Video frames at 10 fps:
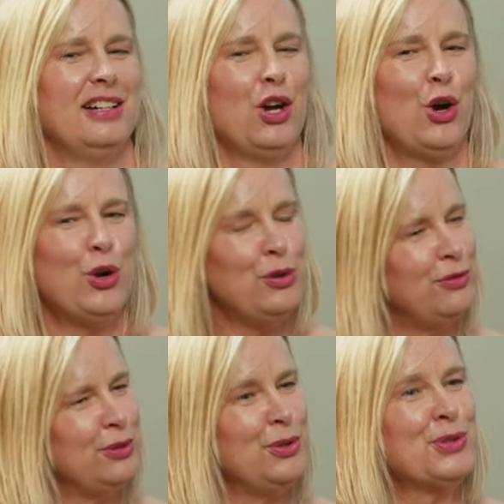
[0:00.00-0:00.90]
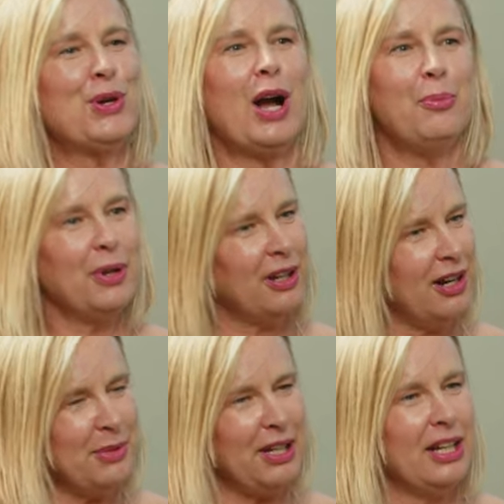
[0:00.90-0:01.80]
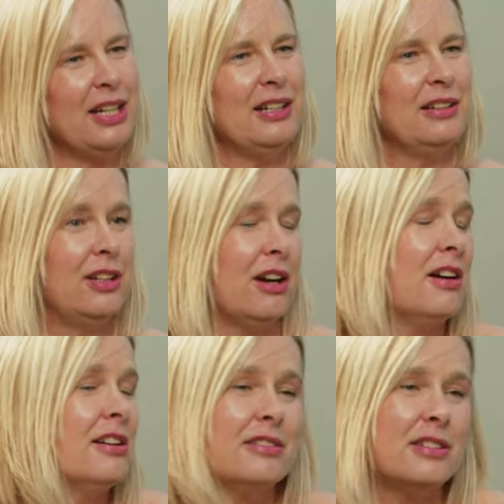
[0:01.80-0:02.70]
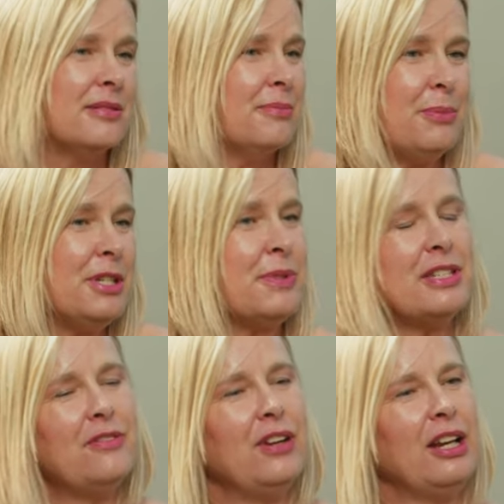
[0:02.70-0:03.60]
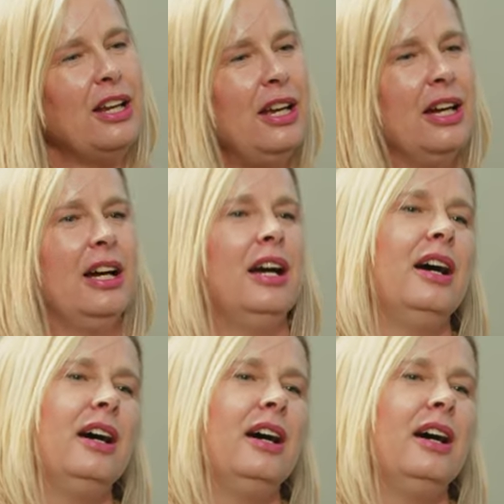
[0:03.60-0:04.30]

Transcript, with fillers: hopefuls or up and coming girls, maybe specifically, yeah.